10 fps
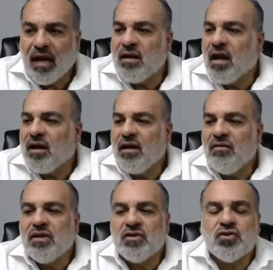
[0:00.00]
and not
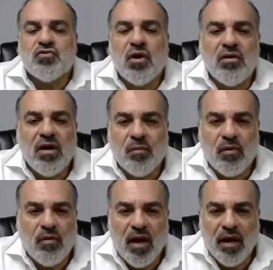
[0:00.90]
even a strong
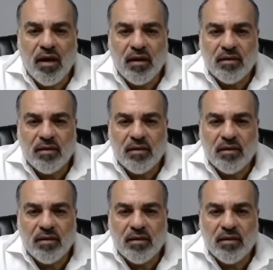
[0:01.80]
MRI,